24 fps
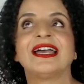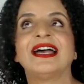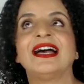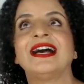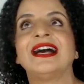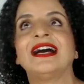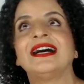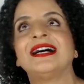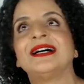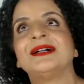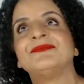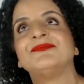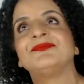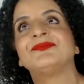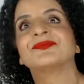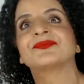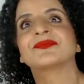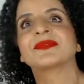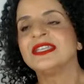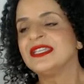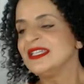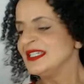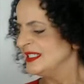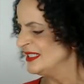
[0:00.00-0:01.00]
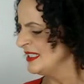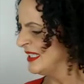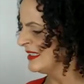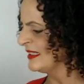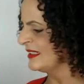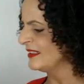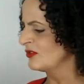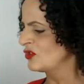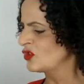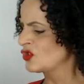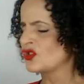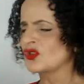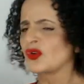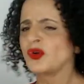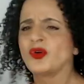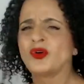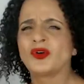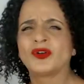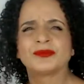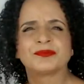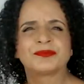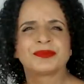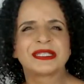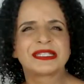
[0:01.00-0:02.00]
like little
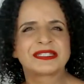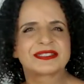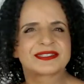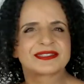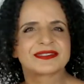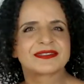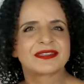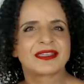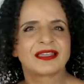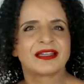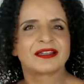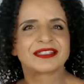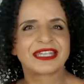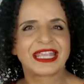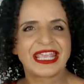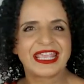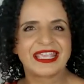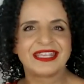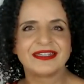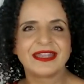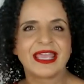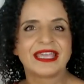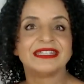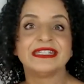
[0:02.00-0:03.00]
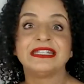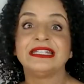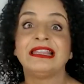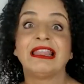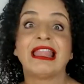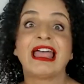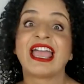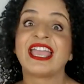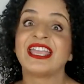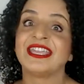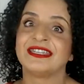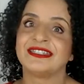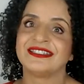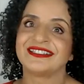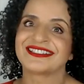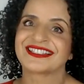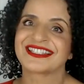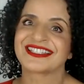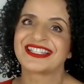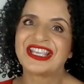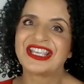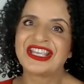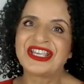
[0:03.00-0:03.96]
short bits cut in, any layers.